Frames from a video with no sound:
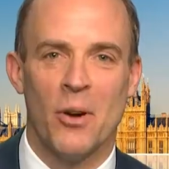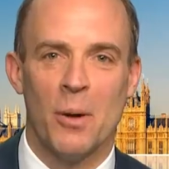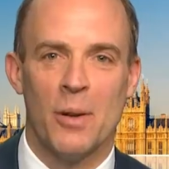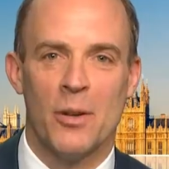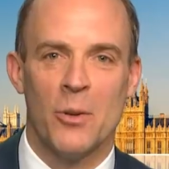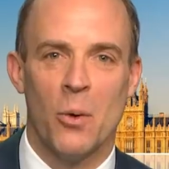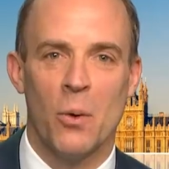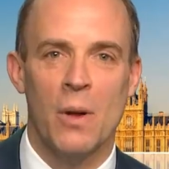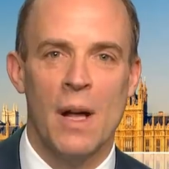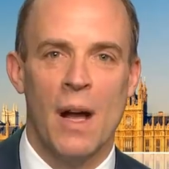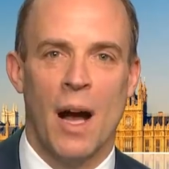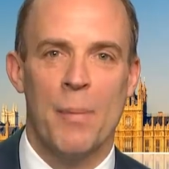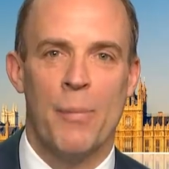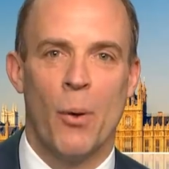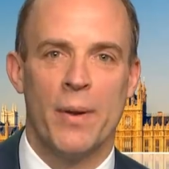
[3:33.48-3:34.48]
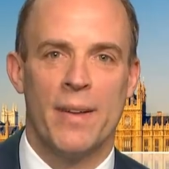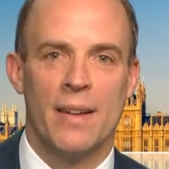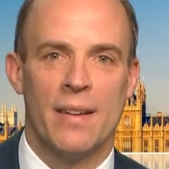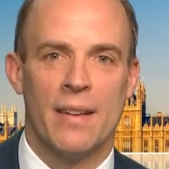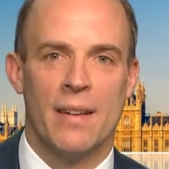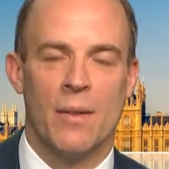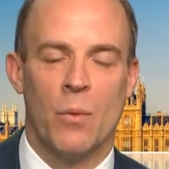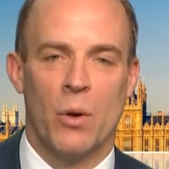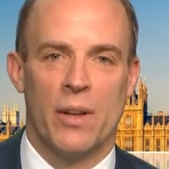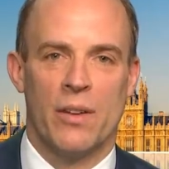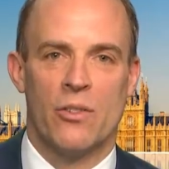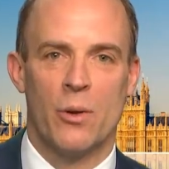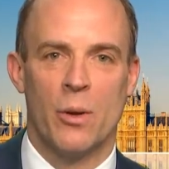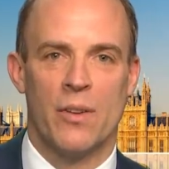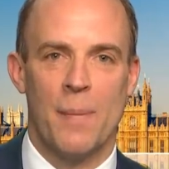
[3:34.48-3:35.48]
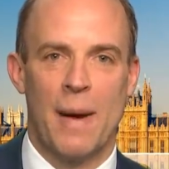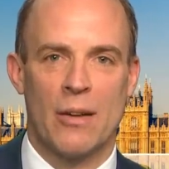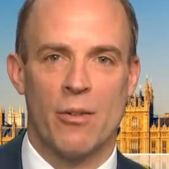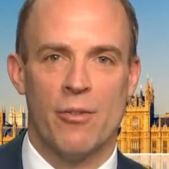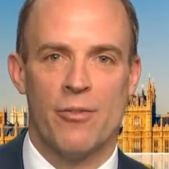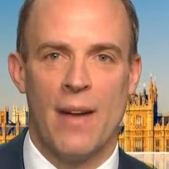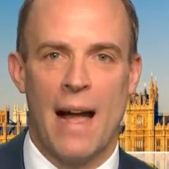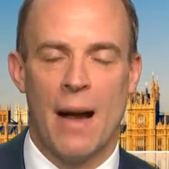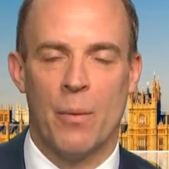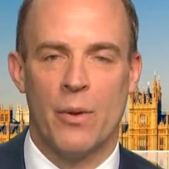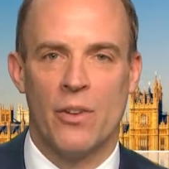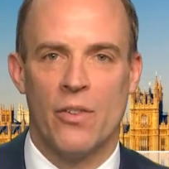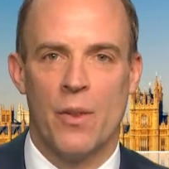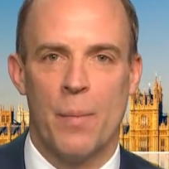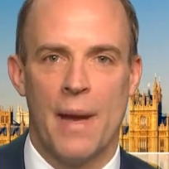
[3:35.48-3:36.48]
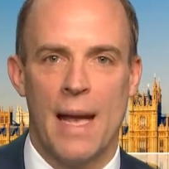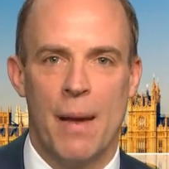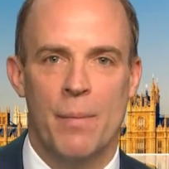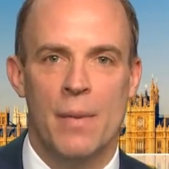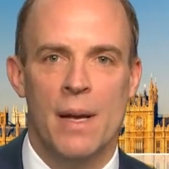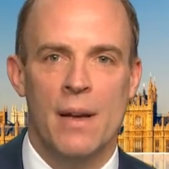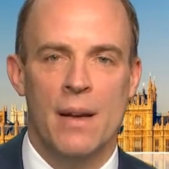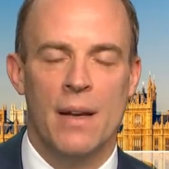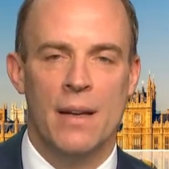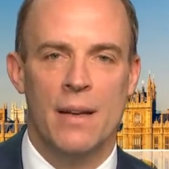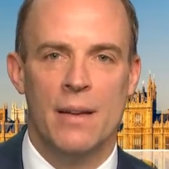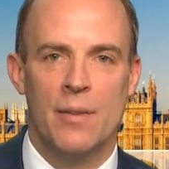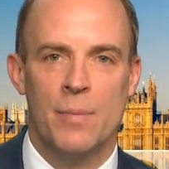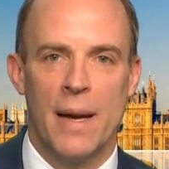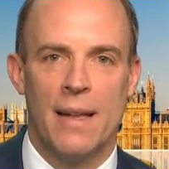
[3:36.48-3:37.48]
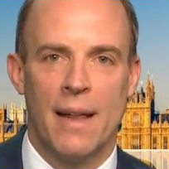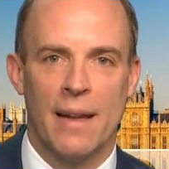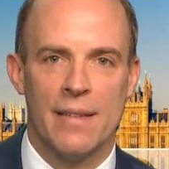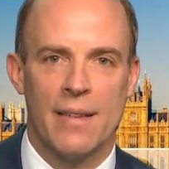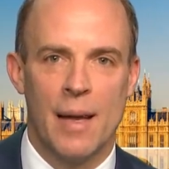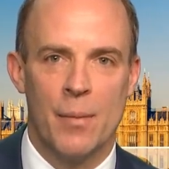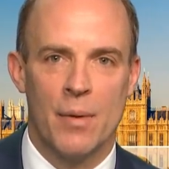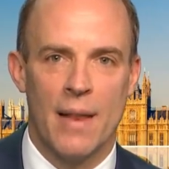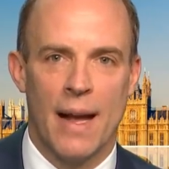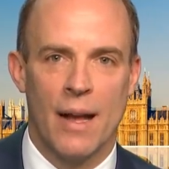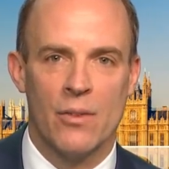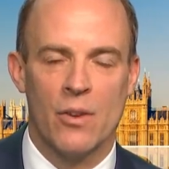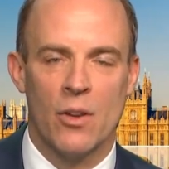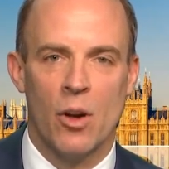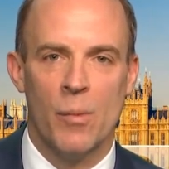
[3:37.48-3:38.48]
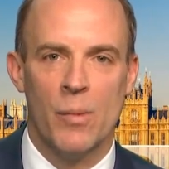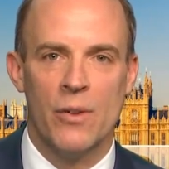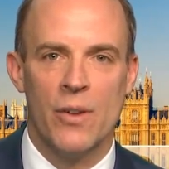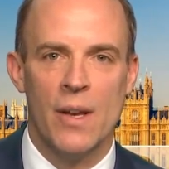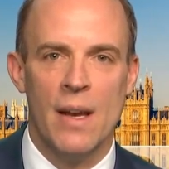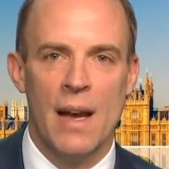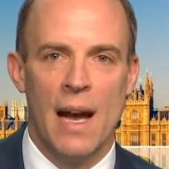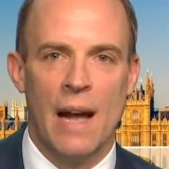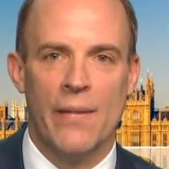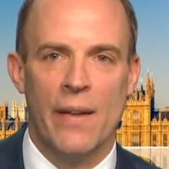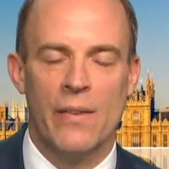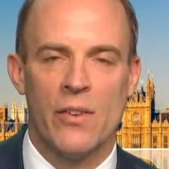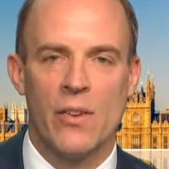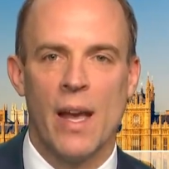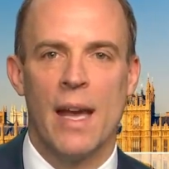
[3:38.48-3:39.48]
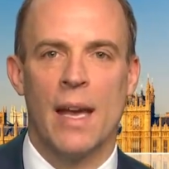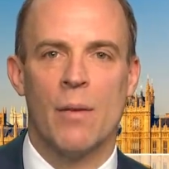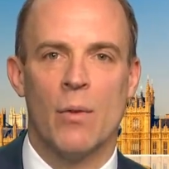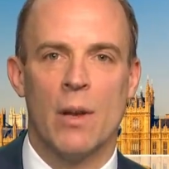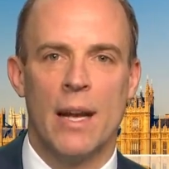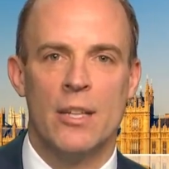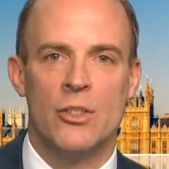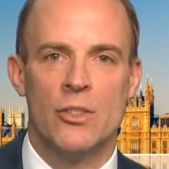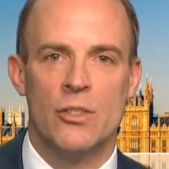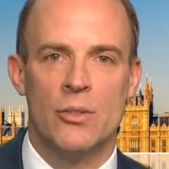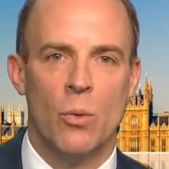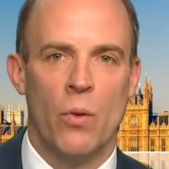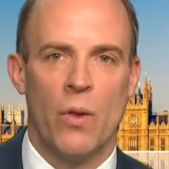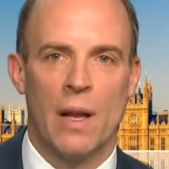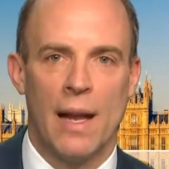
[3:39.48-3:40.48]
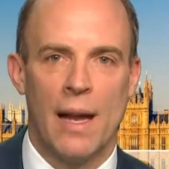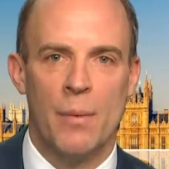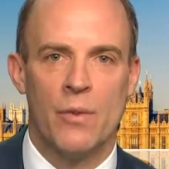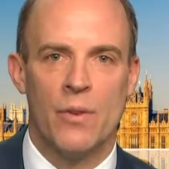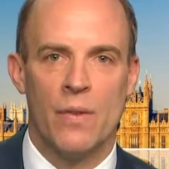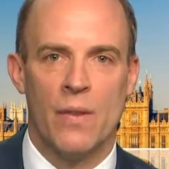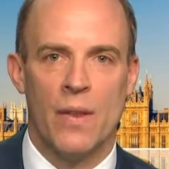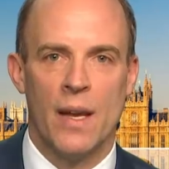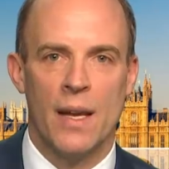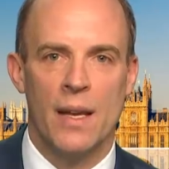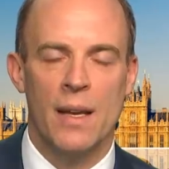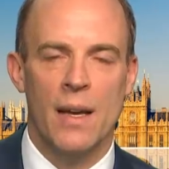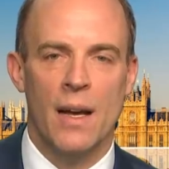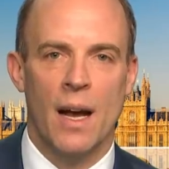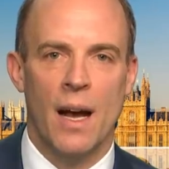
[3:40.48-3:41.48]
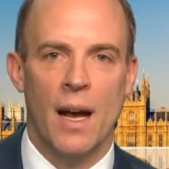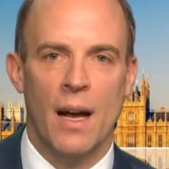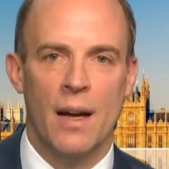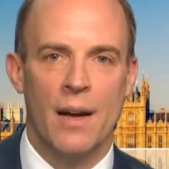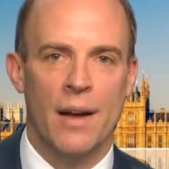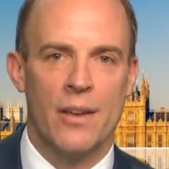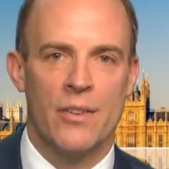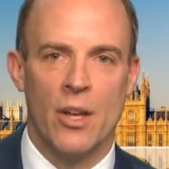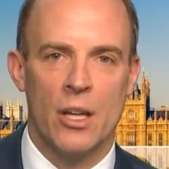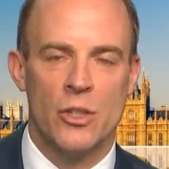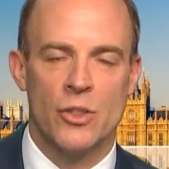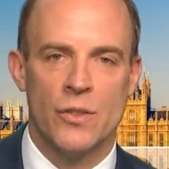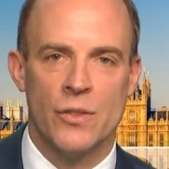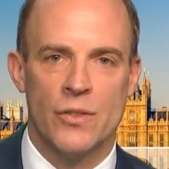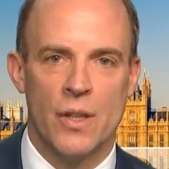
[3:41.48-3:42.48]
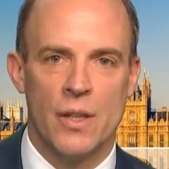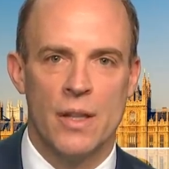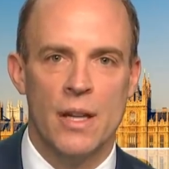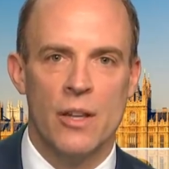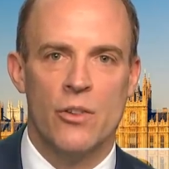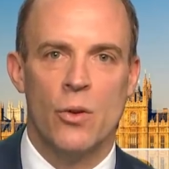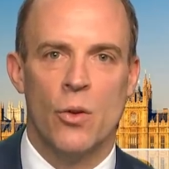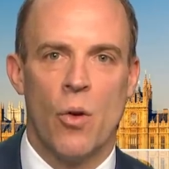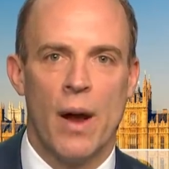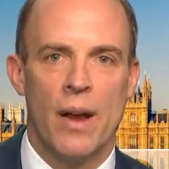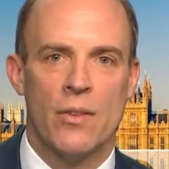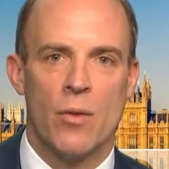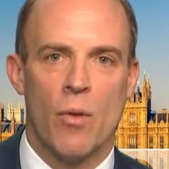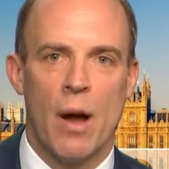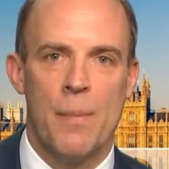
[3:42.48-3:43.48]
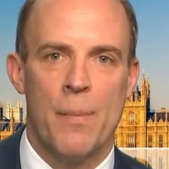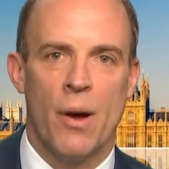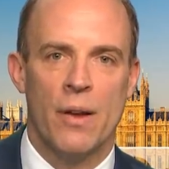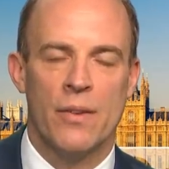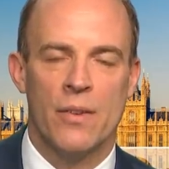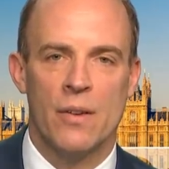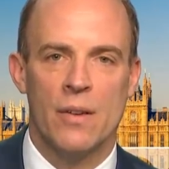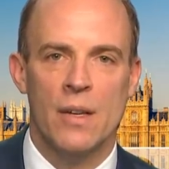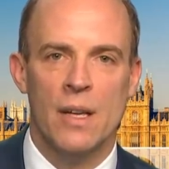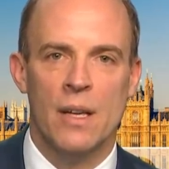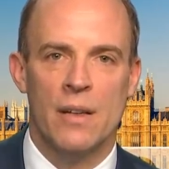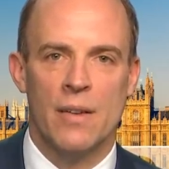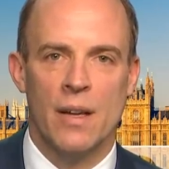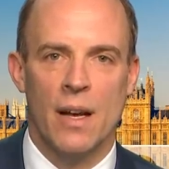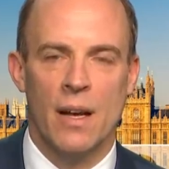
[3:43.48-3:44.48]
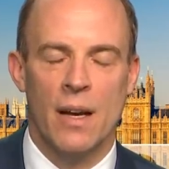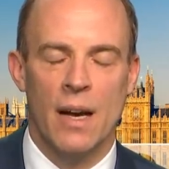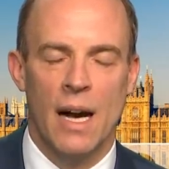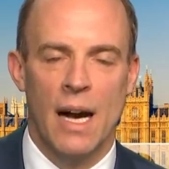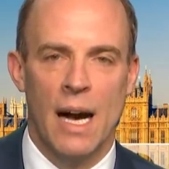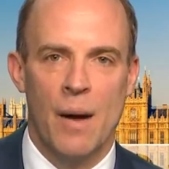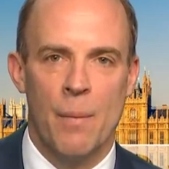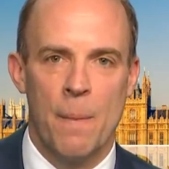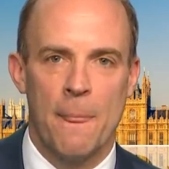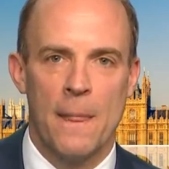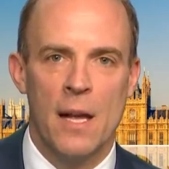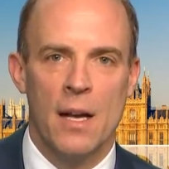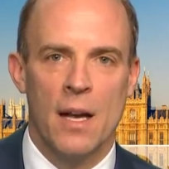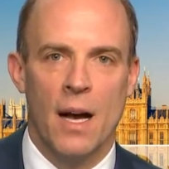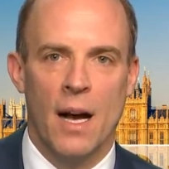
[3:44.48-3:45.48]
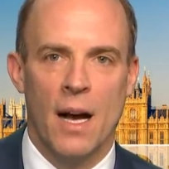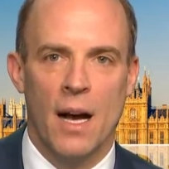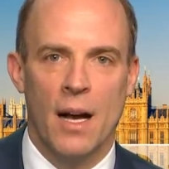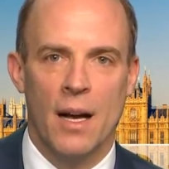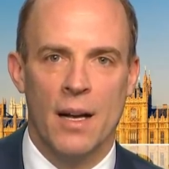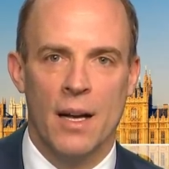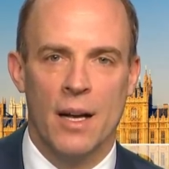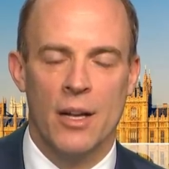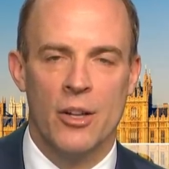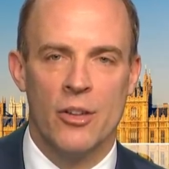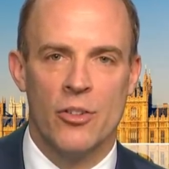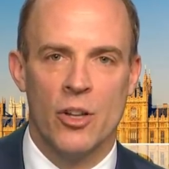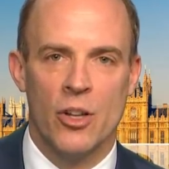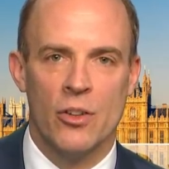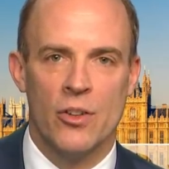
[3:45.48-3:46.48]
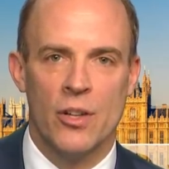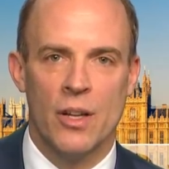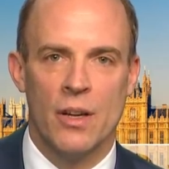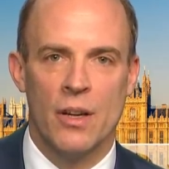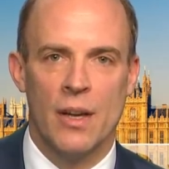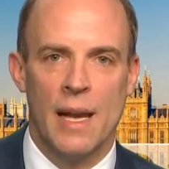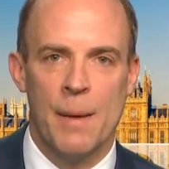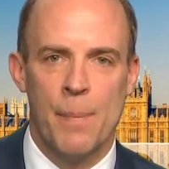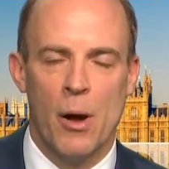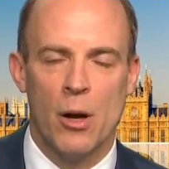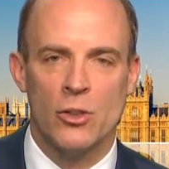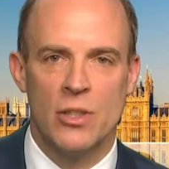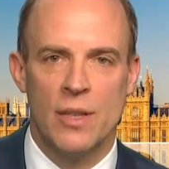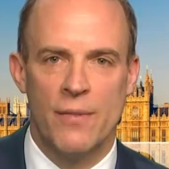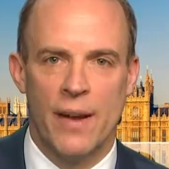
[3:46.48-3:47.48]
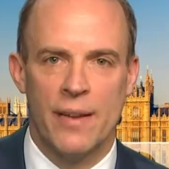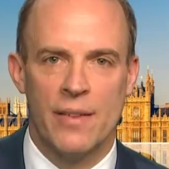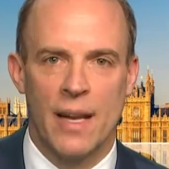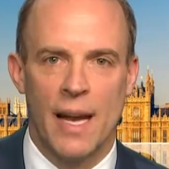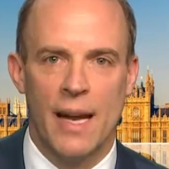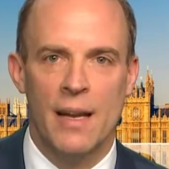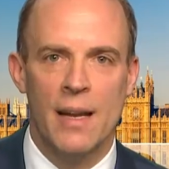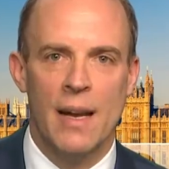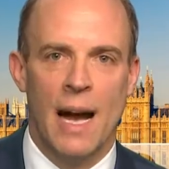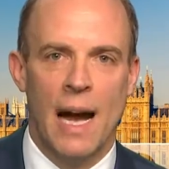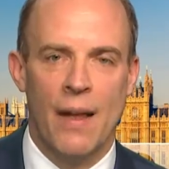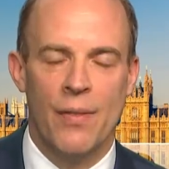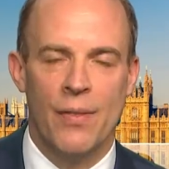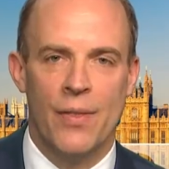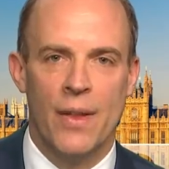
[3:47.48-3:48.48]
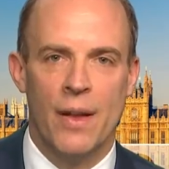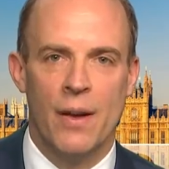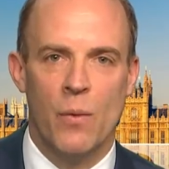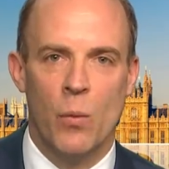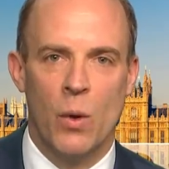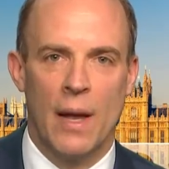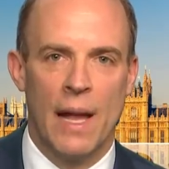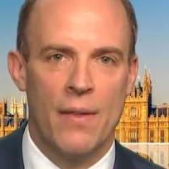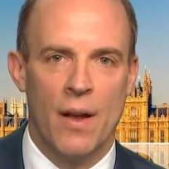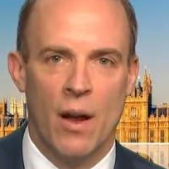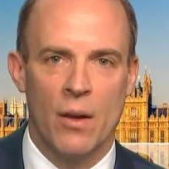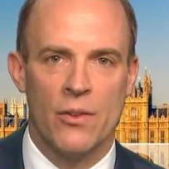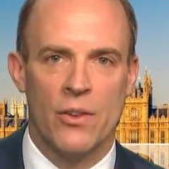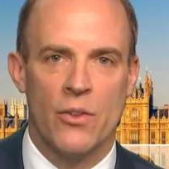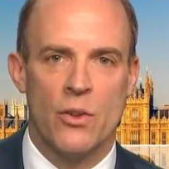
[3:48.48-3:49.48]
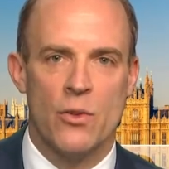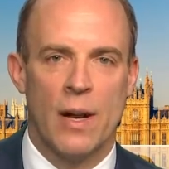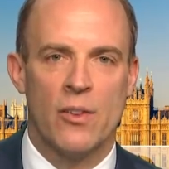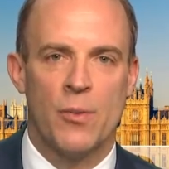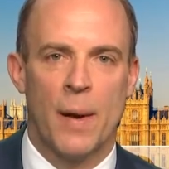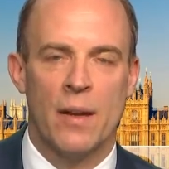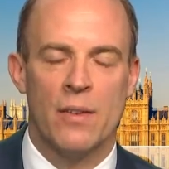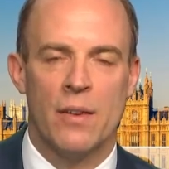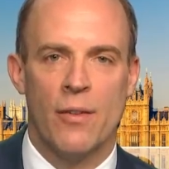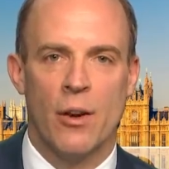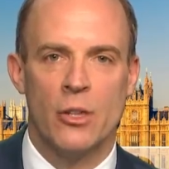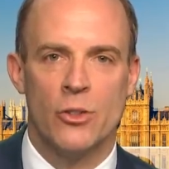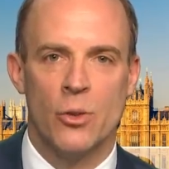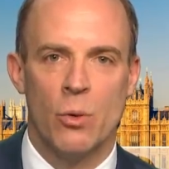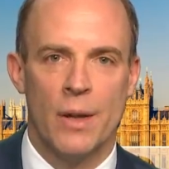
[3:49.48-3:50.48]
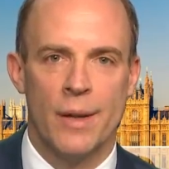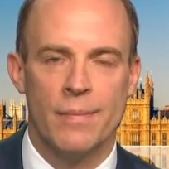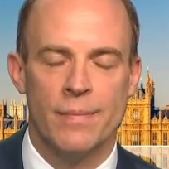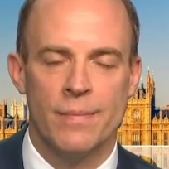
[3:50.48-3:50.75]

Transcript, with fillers: follow at all. I'm pointing to the, what is true as a matter of fact, which is the PM has made that statement to the House of Commons, and then saying in relation to all the claims and the uh, assertions that Sue Gray is the right person to um, uh, uh, to, to impartially investigate, and that we'll get the answers and the transparency very shortly.